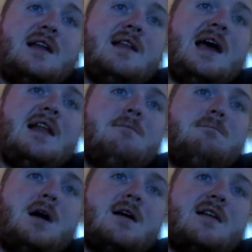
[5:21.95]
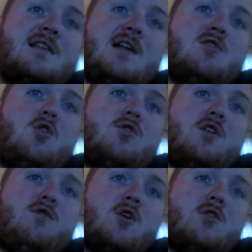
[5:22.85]
Sunday night, skies, low in
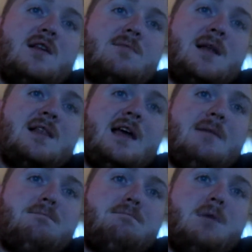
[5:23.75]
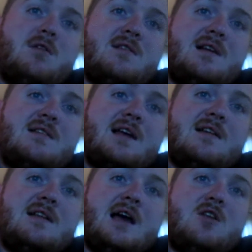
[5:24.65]
34 degrees. Monday, both the skies,
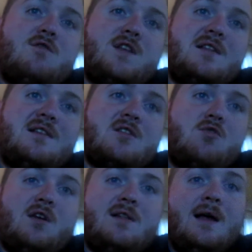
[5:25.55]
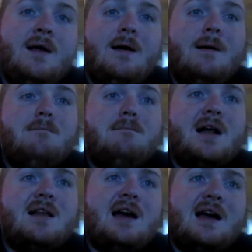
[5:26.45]
guys are 956 degrees.
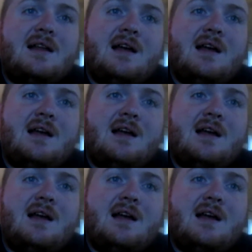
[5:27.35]
Monday night,